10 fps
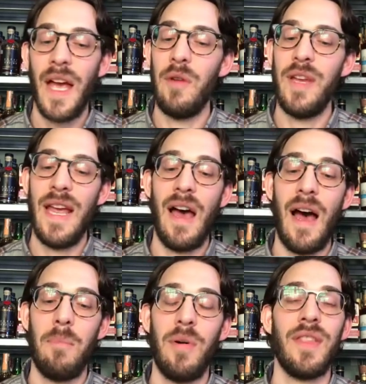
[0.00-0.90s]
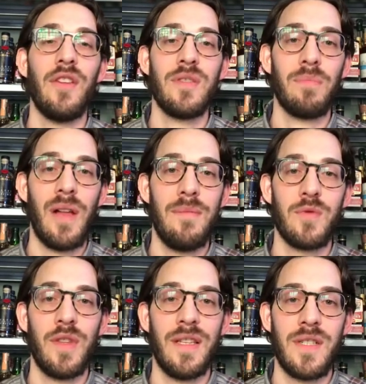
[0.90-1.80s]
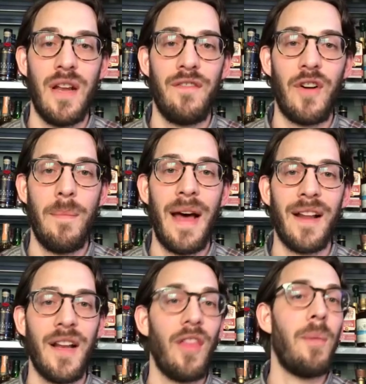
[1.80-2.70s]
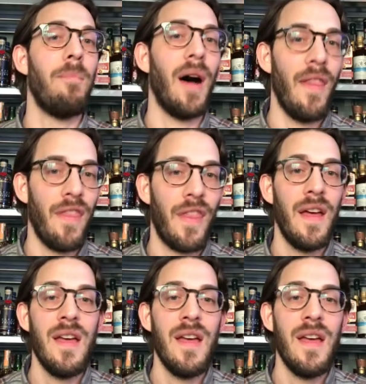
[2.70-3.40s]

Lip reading: And we put those plums with the gin for about another month.